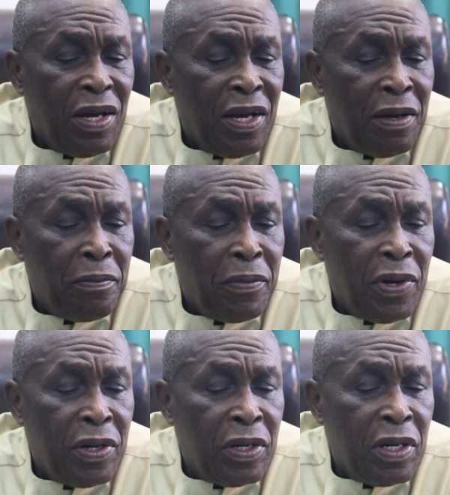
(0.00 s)

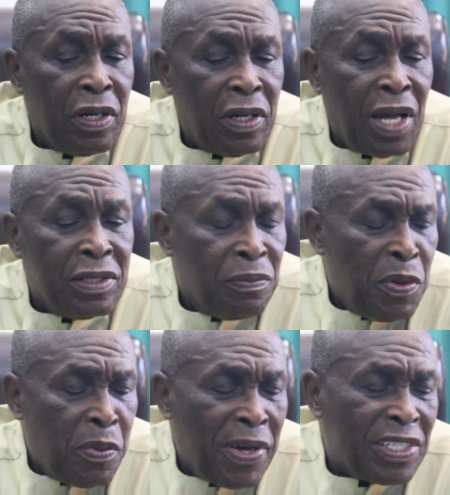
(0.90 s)
and
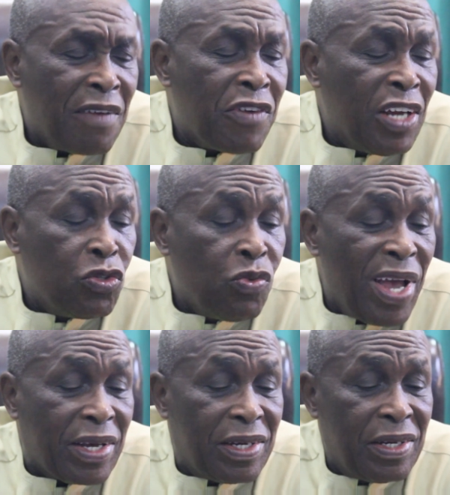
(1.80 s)
people must have right to work,